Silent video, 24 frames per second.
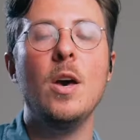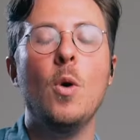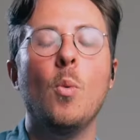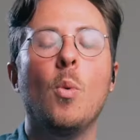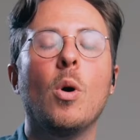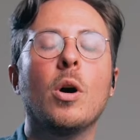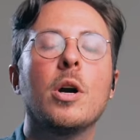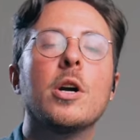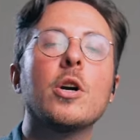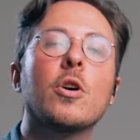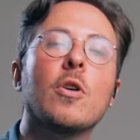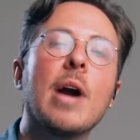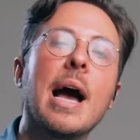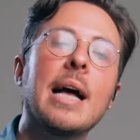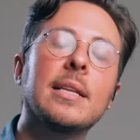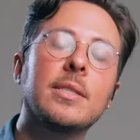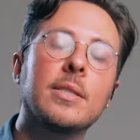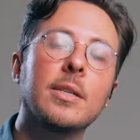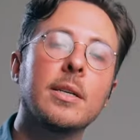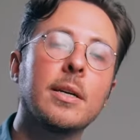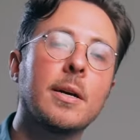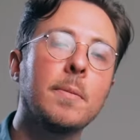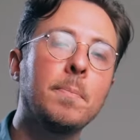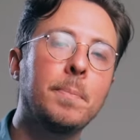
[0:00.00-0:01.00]
Well, congrats
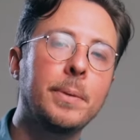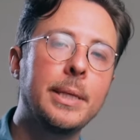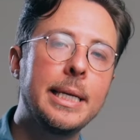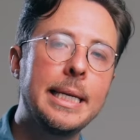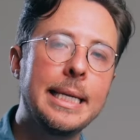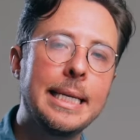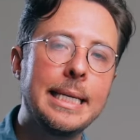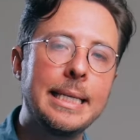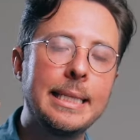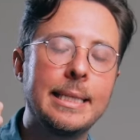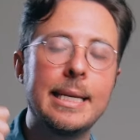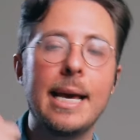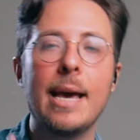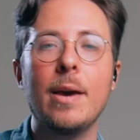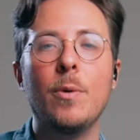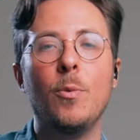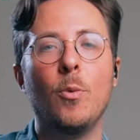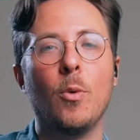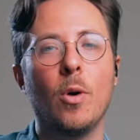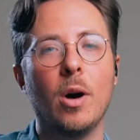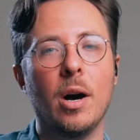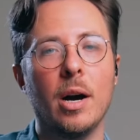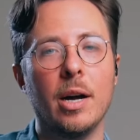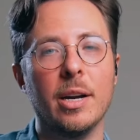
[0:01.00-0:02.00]
on completing day
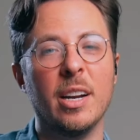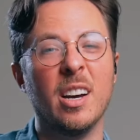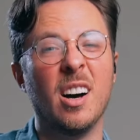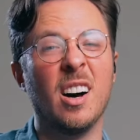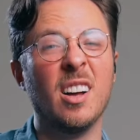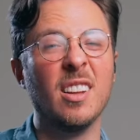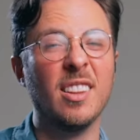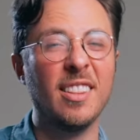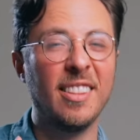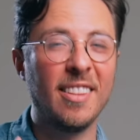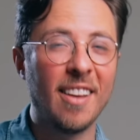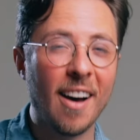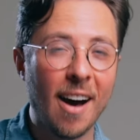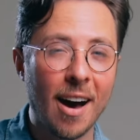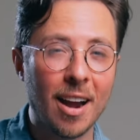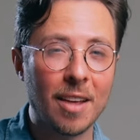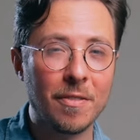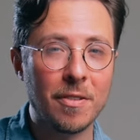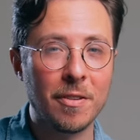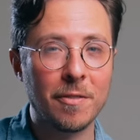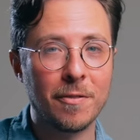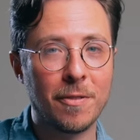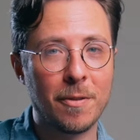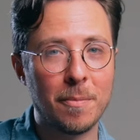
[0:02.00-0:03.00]
1. A lot of
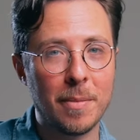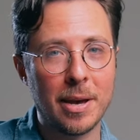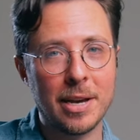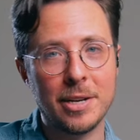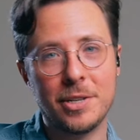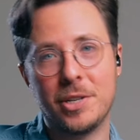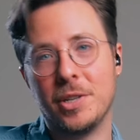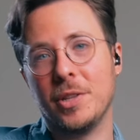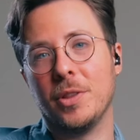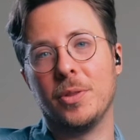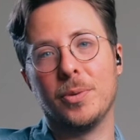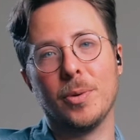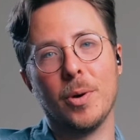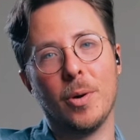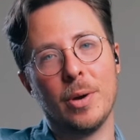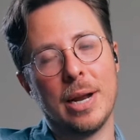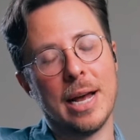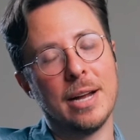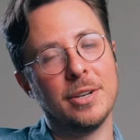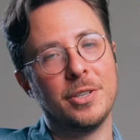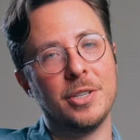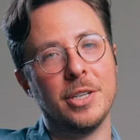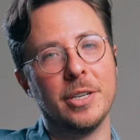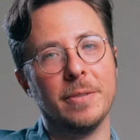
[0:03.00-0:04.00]
information thrown
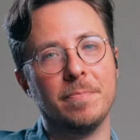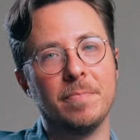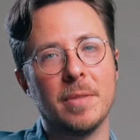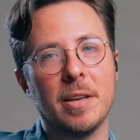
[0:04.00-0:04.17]
at you.